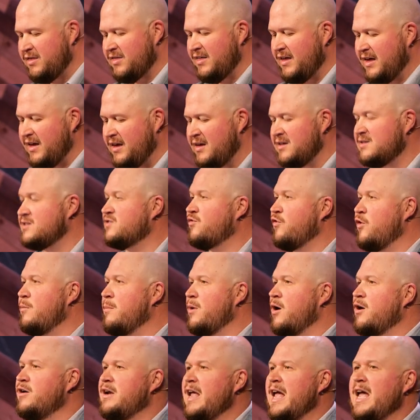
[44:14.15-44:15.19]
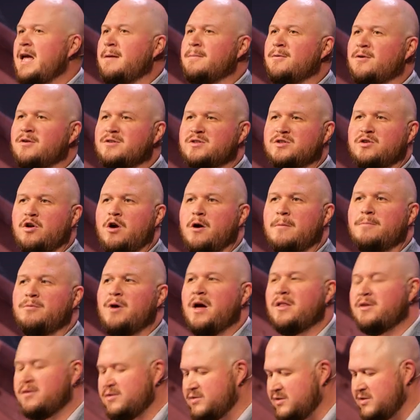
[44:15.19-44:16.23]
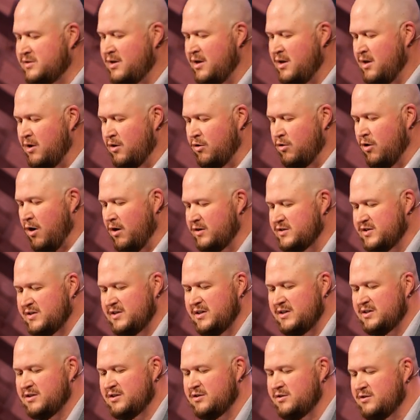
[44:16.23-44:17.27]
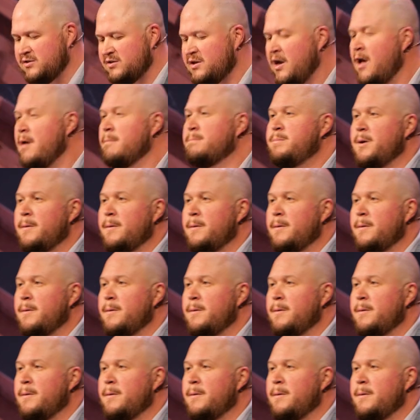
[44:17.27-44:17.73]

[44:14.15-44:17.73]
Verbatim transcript: things from our neighbors or our brothers or our sisters,